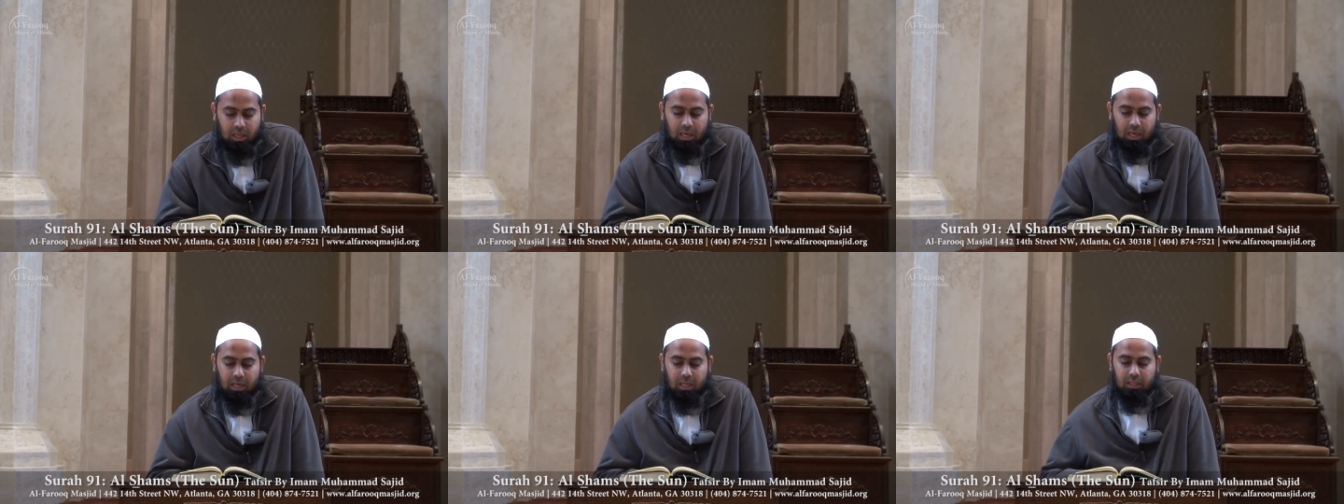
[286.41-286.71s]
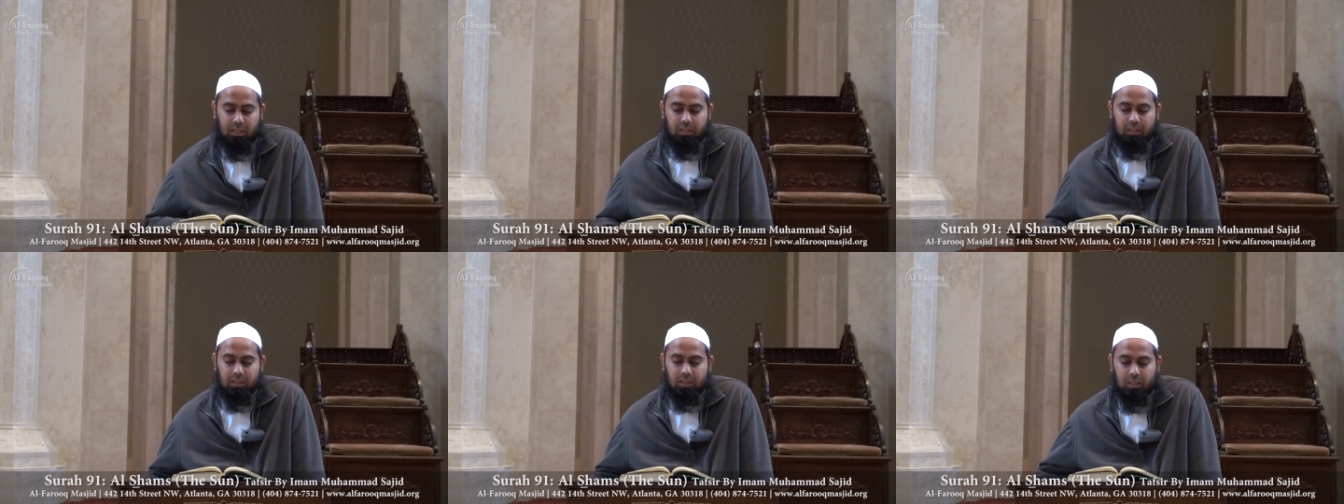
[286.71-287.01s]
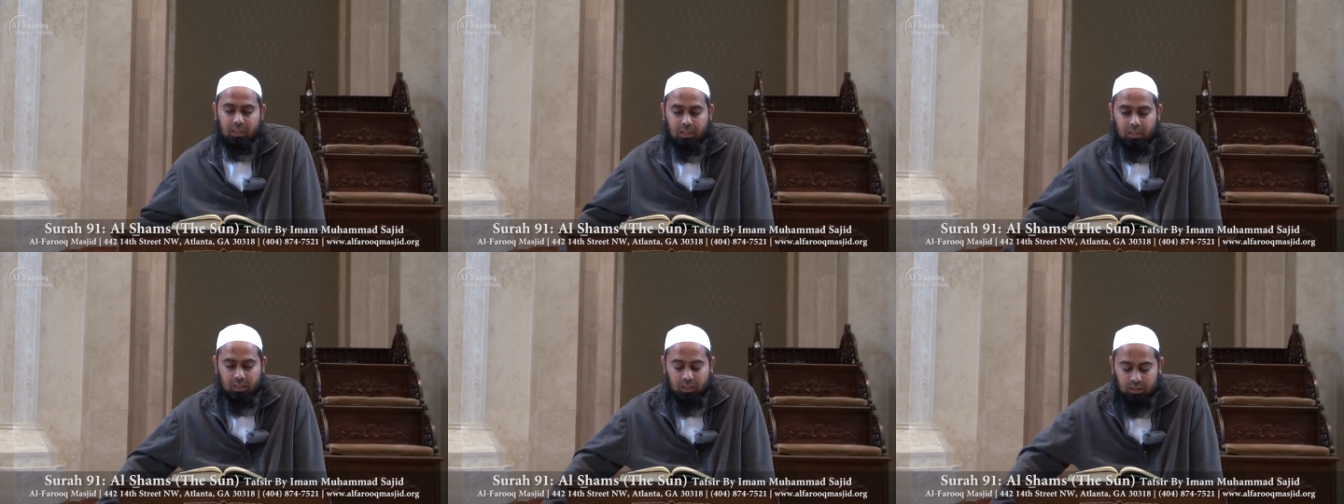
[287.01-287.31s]
and
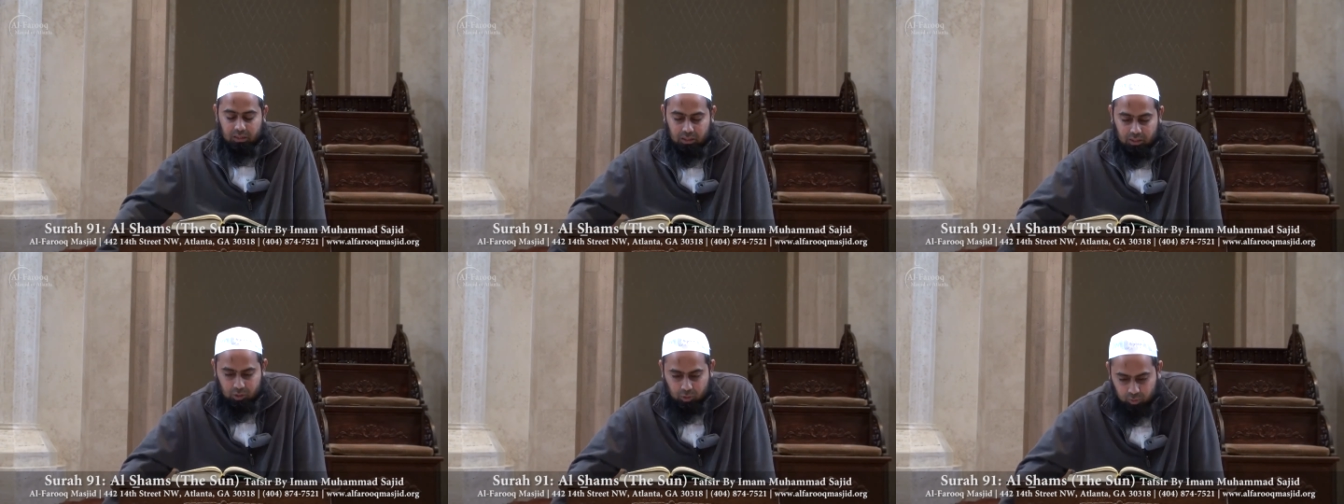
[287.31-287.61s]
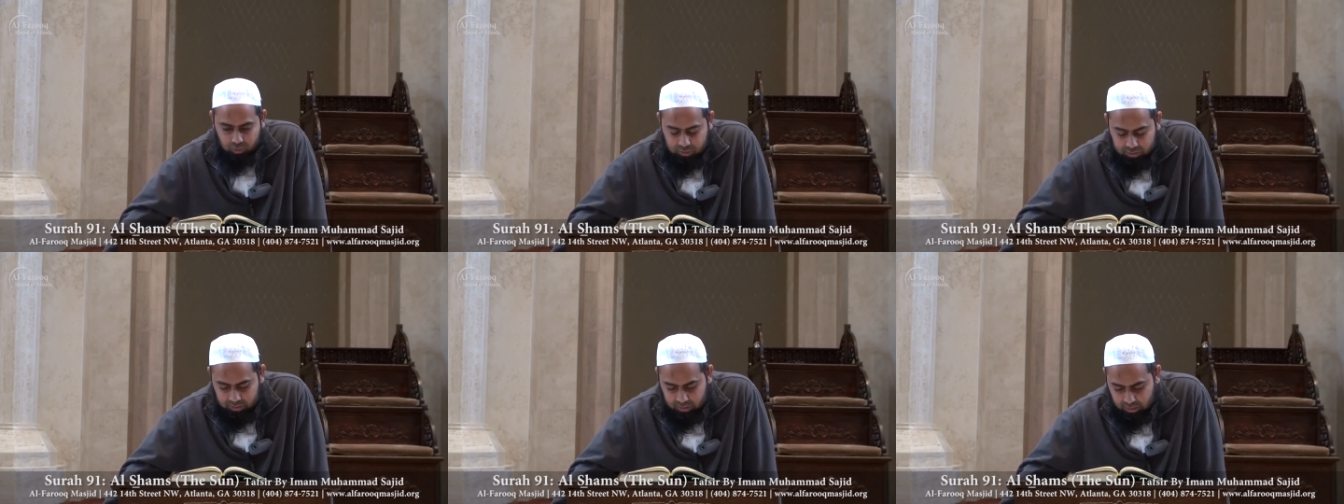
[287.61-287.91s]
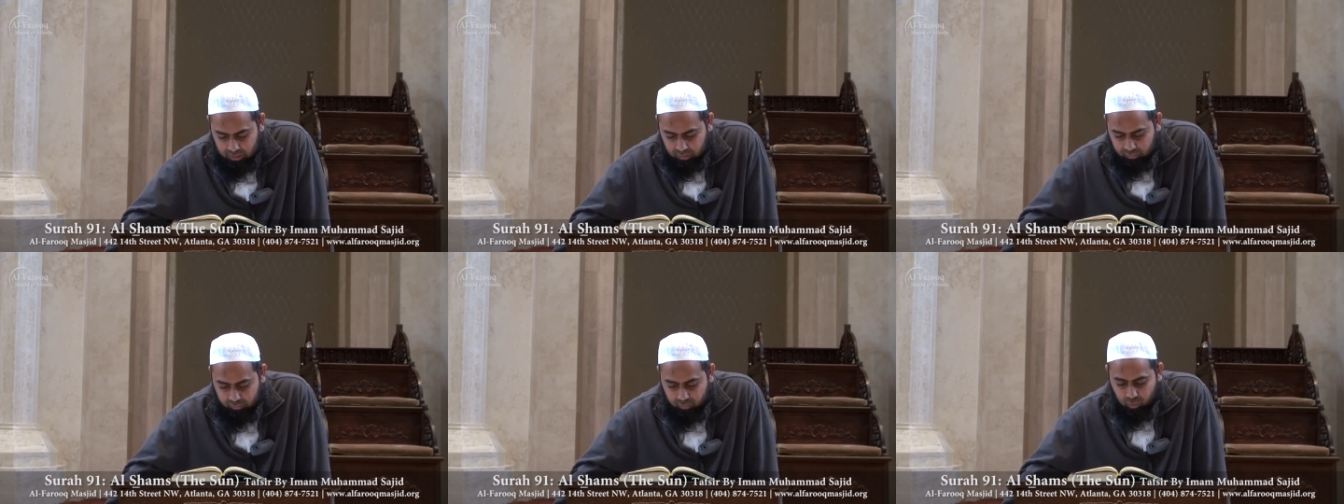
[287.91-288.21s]
they should
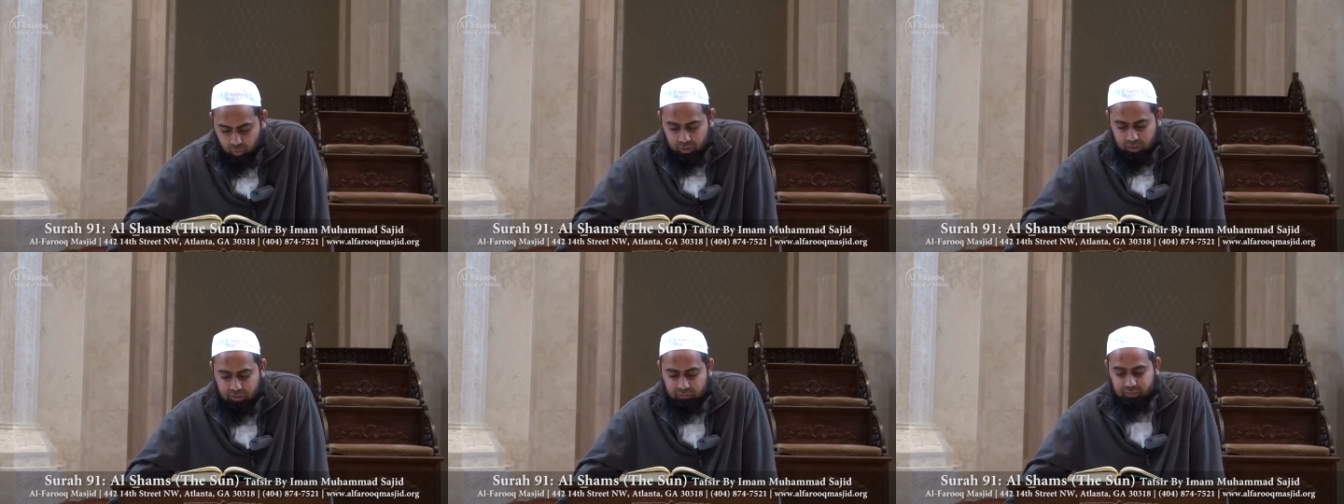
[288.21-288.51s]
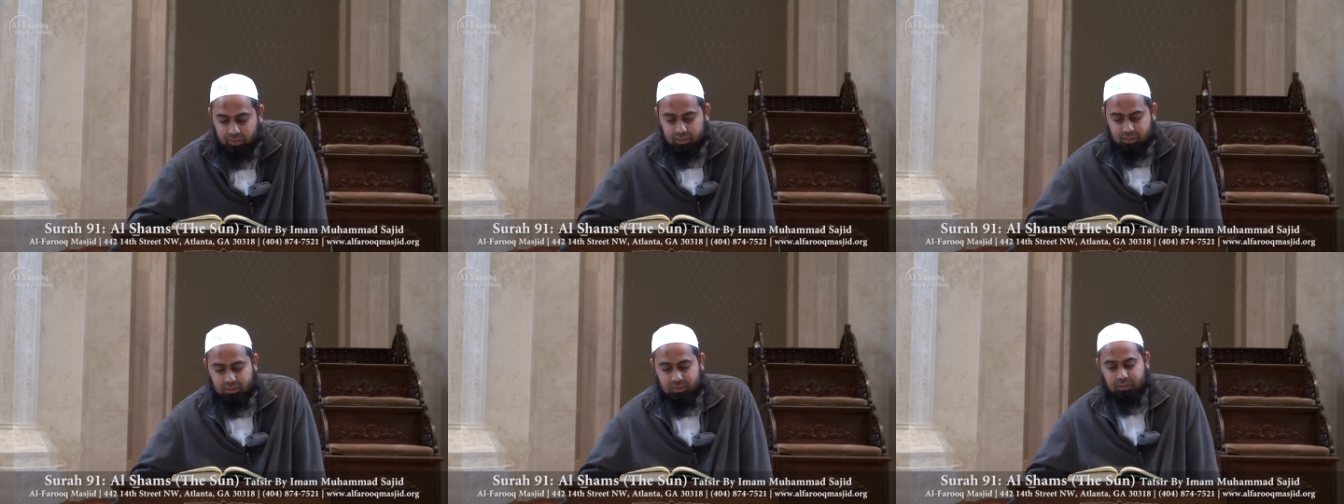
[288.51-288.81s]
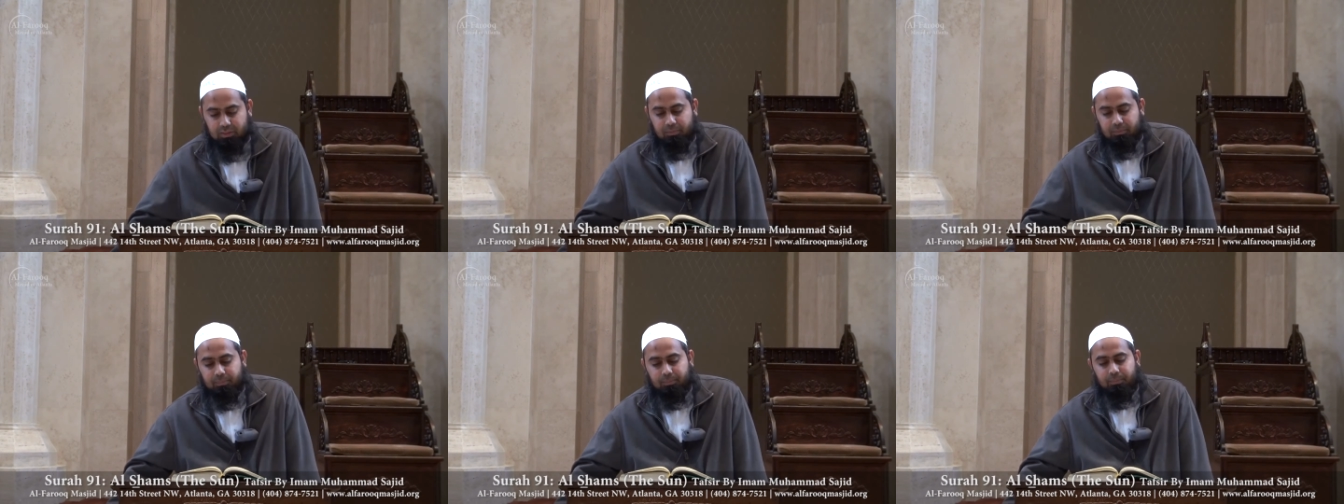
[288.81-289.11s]
seek
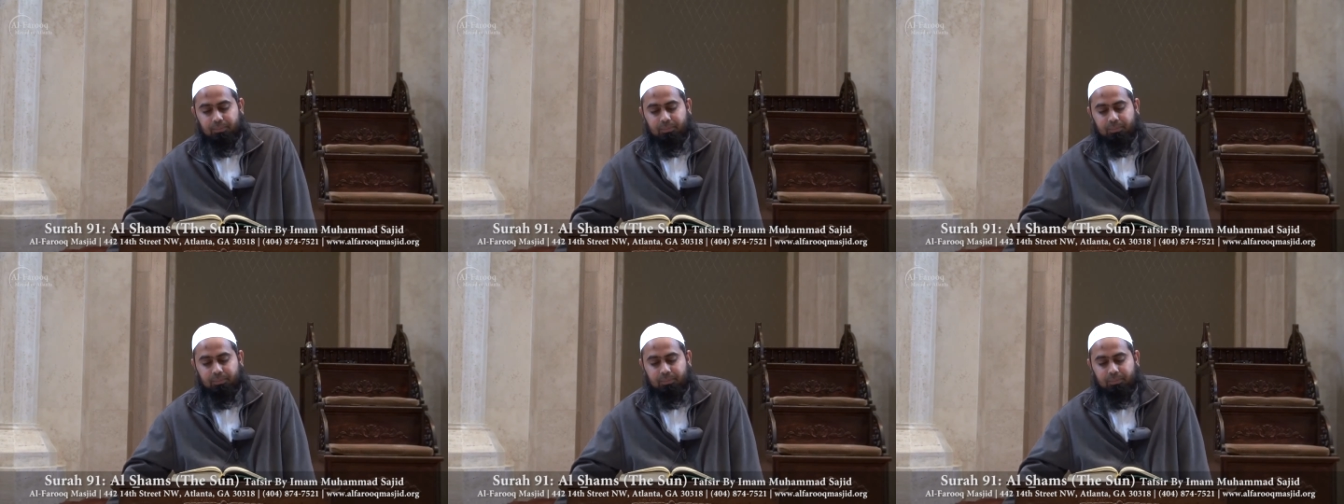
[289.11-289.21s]
forgiveness.